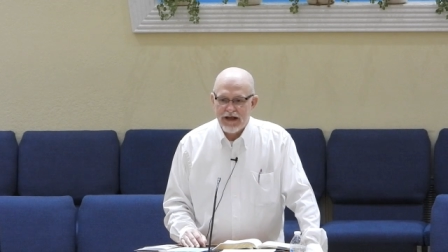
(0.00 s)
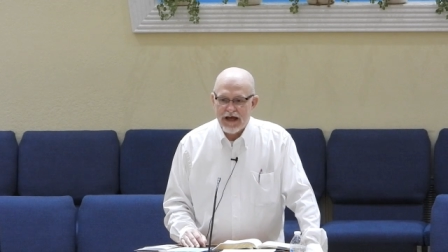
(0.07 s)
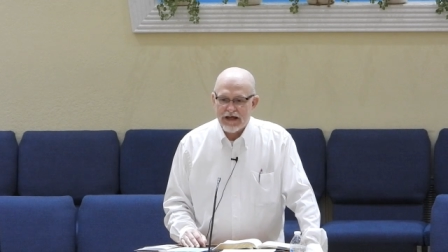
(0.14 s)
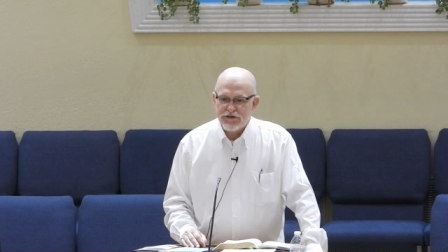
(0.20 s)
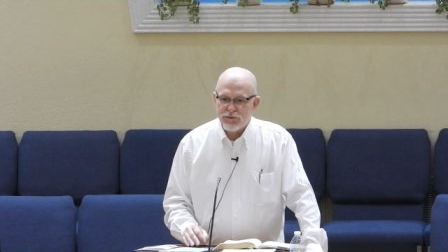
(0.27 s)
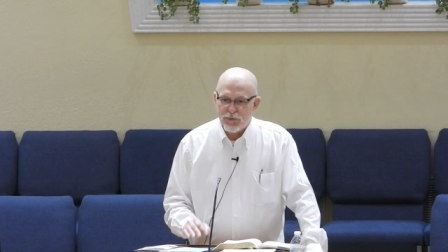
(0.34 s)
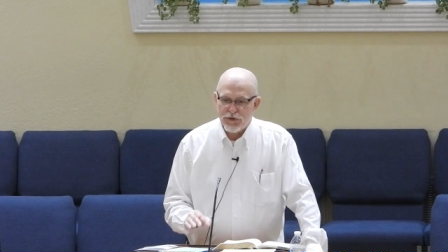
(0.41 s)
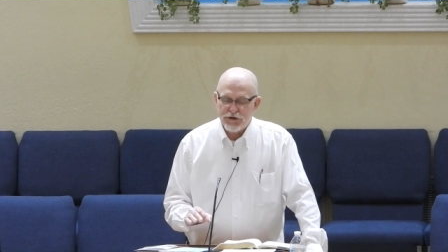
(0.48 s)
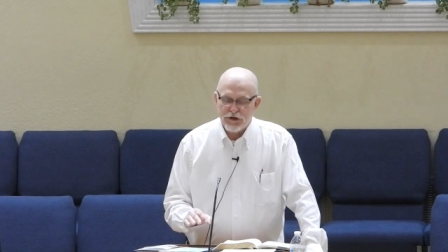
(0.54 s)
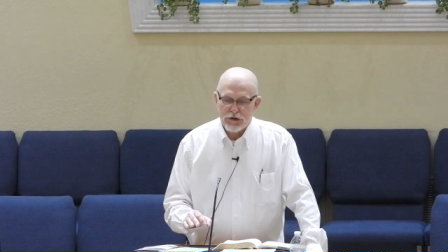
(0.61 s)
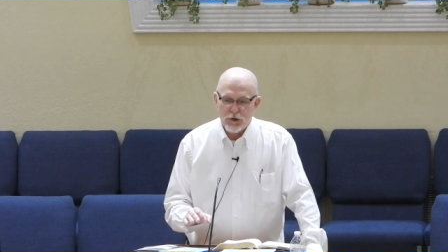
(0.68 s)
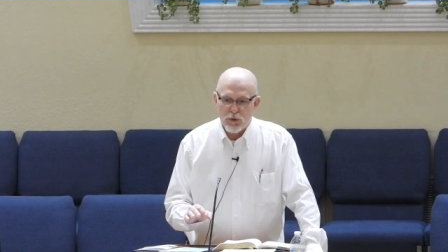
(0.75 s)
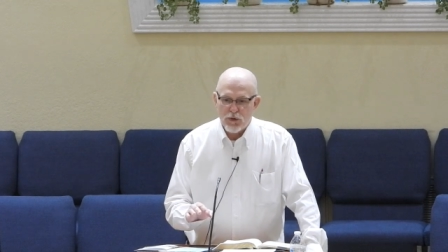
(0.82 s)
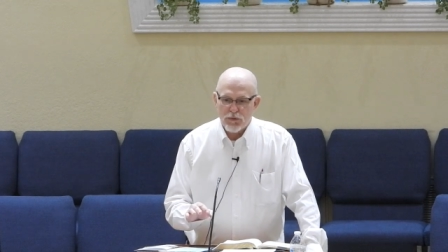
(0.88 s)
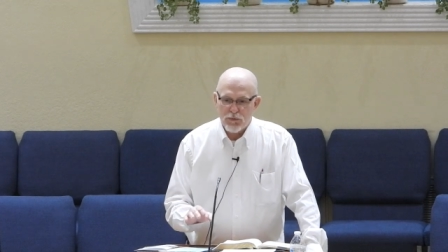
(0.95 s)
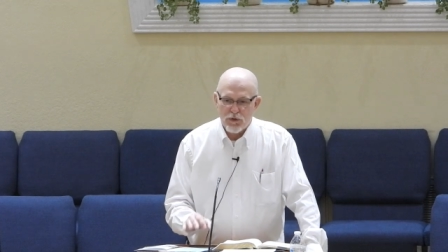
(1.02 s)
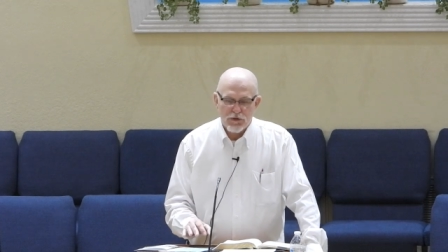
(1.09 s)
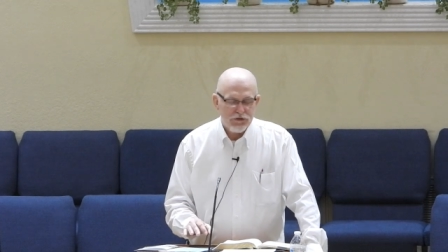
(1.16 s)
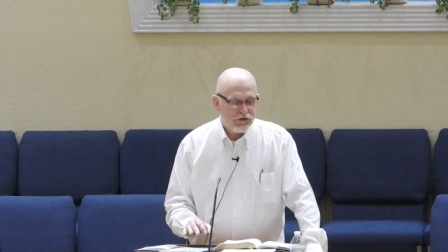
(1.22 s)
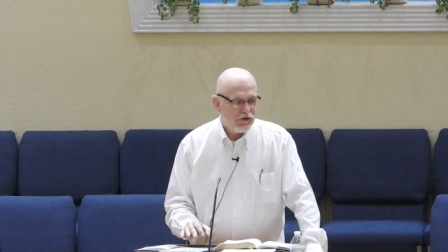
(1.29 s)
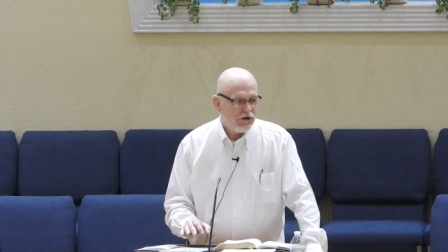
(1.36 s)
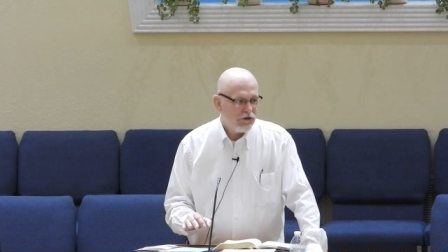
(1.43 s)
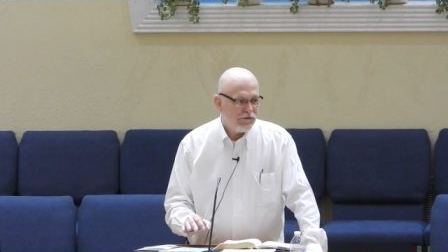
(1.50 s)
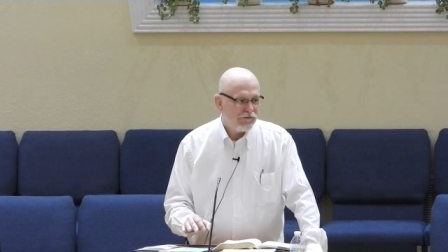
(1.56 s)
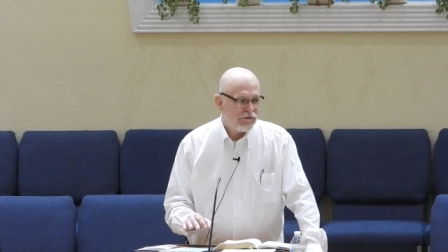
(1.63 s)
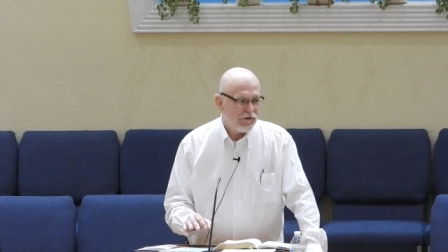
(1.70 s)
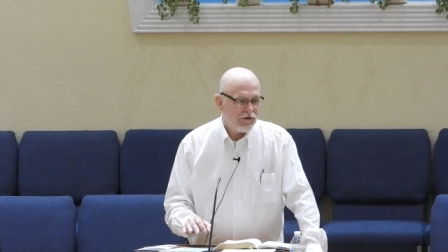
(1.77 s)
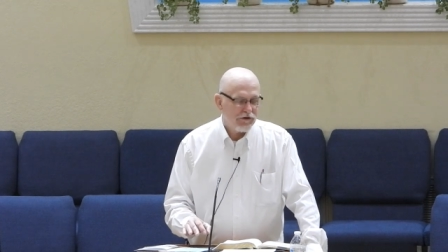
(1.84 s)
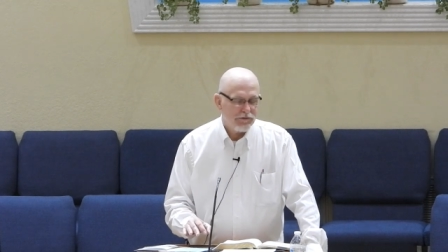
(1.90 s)
That's what the Lord wants to do
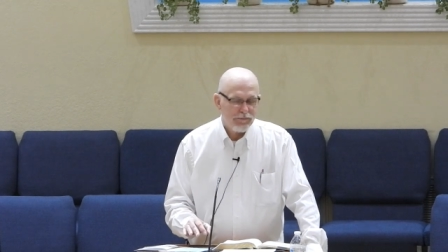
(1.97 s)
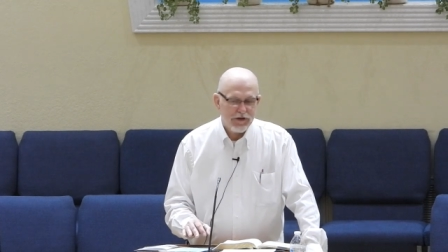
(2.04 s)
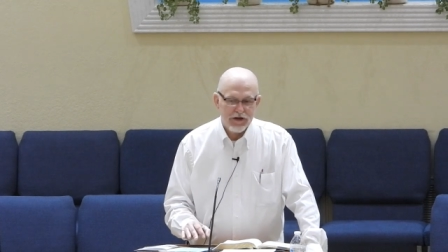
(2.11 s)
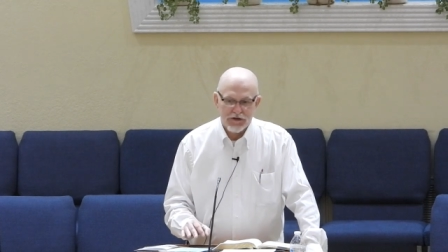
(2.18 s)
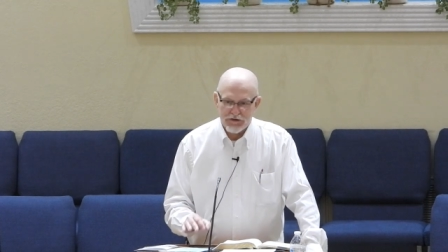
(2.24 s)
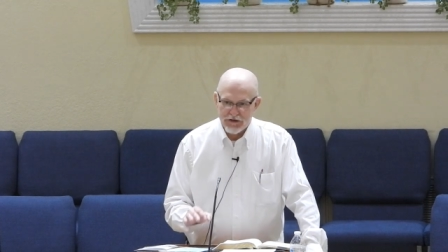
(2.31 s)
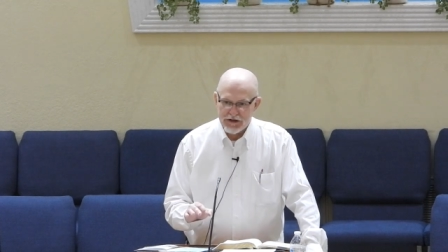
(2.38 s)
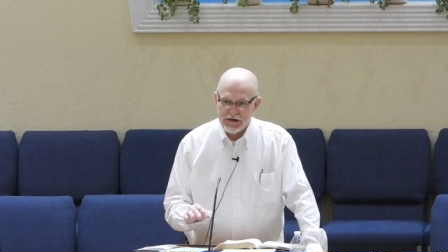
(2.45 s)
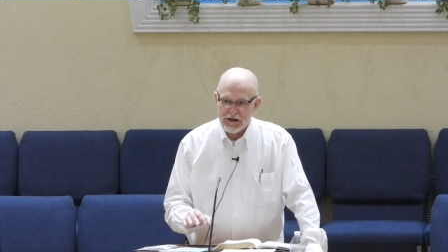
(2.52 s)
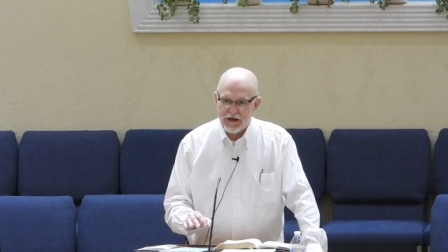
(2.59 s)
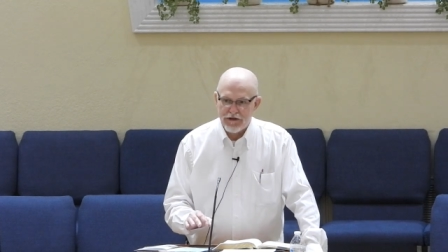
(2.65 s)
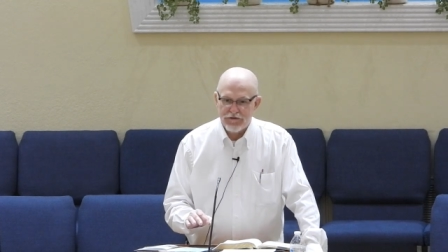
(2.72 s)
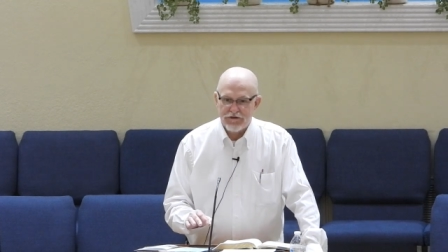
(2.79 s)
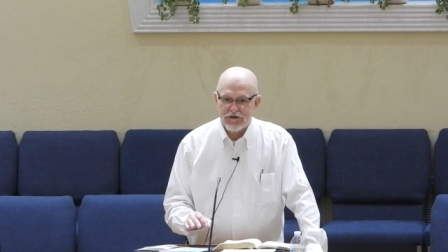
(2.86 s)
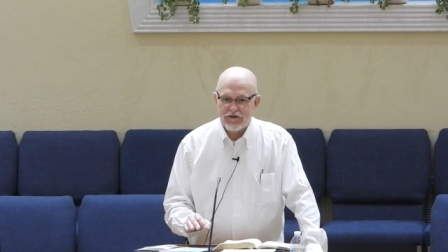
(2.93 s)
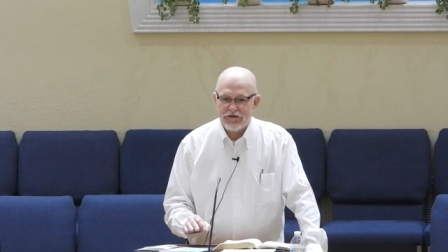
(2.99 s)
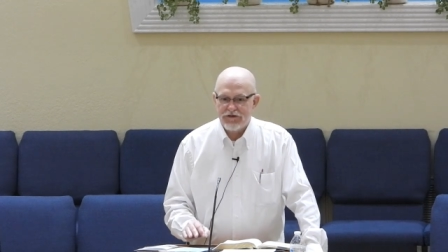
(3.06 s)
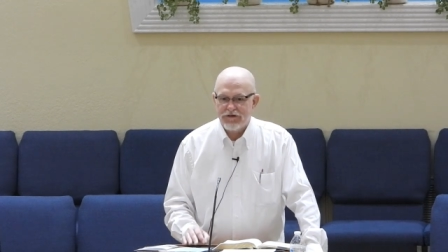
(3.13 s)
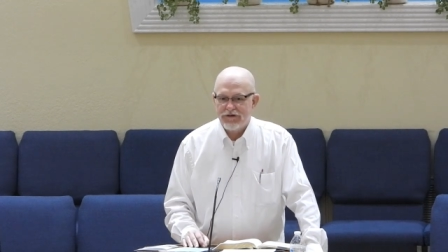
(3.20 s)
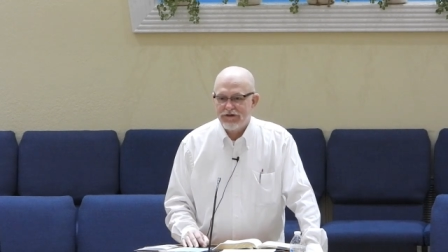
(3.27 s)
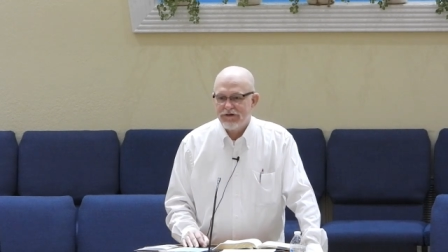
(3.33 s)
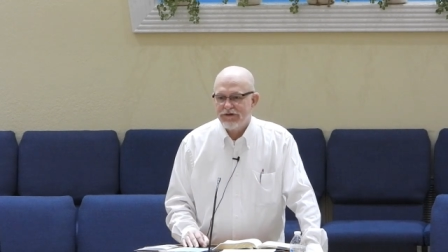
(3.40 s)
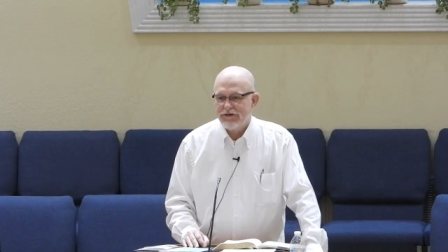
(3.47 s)
for us because He loves us.